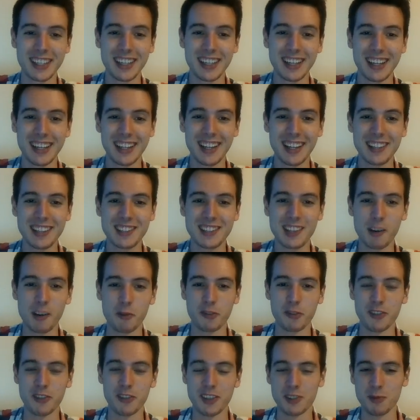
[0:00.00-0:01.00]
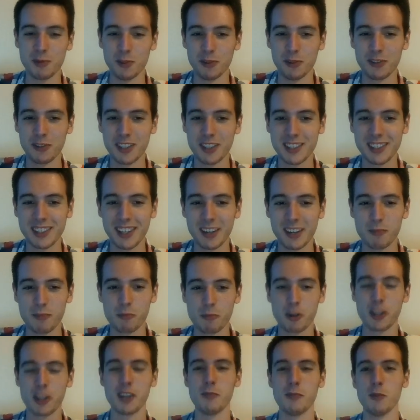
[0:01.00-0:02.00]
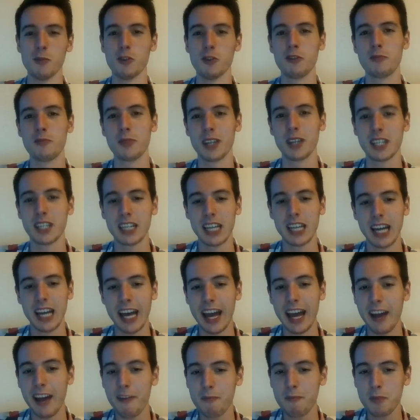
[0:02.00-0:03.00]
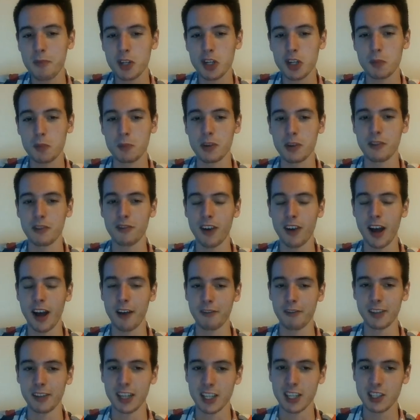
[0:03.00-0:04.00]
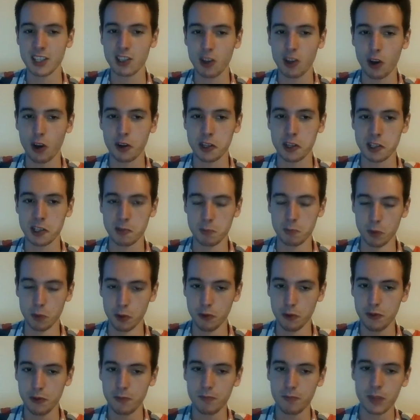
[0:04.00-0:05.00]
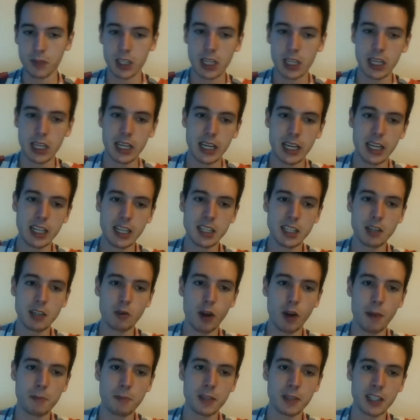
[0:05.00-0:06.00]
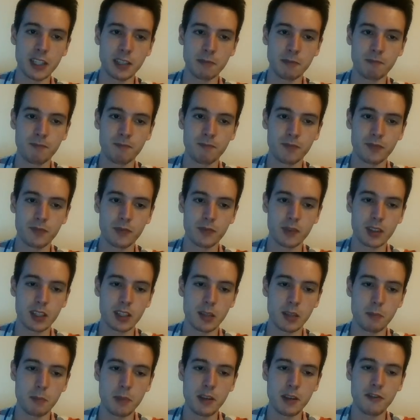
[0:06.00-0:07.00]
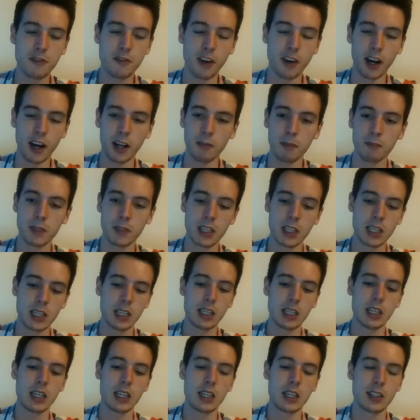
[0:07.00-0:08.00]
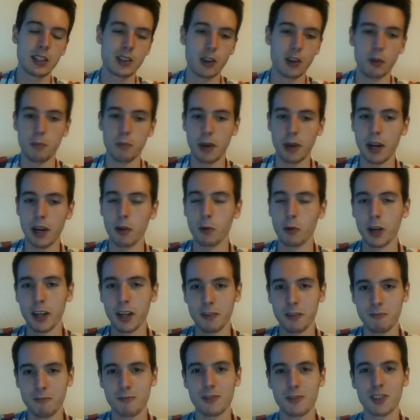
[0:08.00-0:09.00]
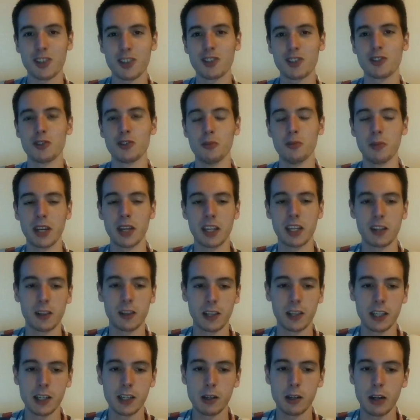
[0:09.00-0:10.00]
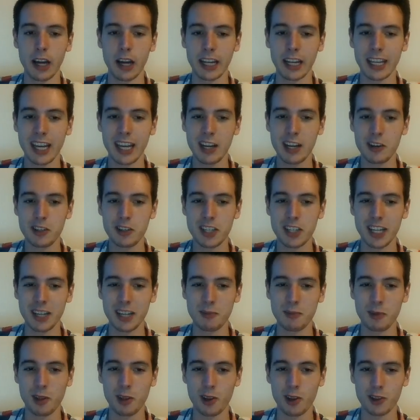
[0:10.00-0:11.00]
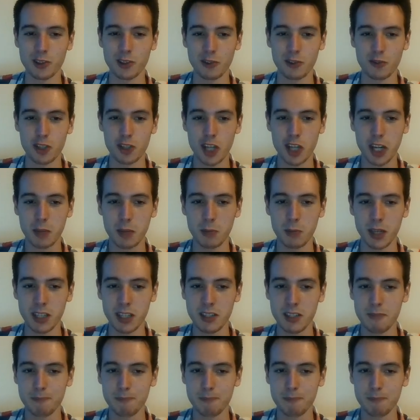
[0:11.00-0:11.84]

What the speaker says: let's start with this move. Isn't that a pretty move? But I have bishop b5 and I saw this move interrupting the b file. So by the way, just to make it clear, I cannot take because of checkmate.